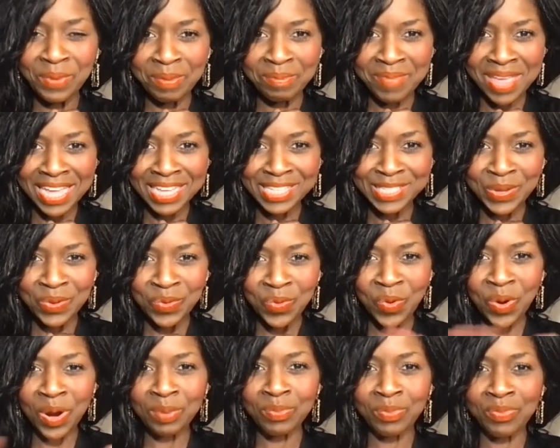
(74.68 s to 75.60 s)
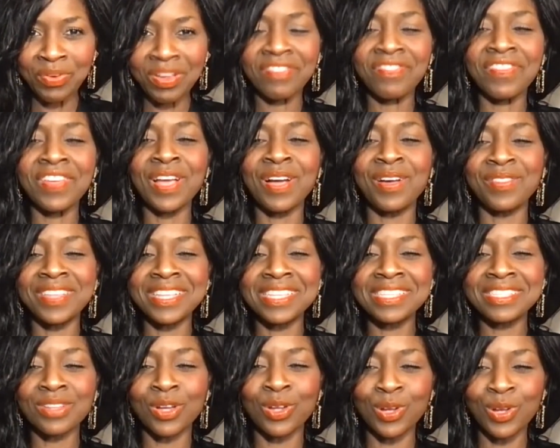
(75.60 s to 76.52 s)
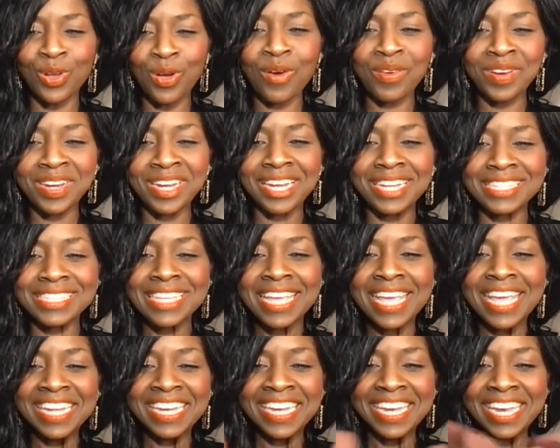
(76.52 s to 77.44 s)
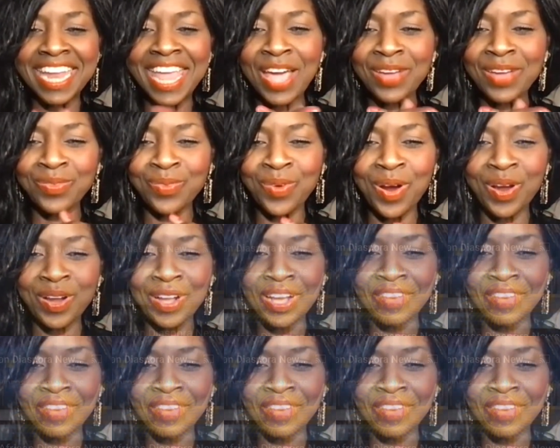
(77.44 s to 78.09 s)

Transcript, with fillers: amazing war briefing on this glorious network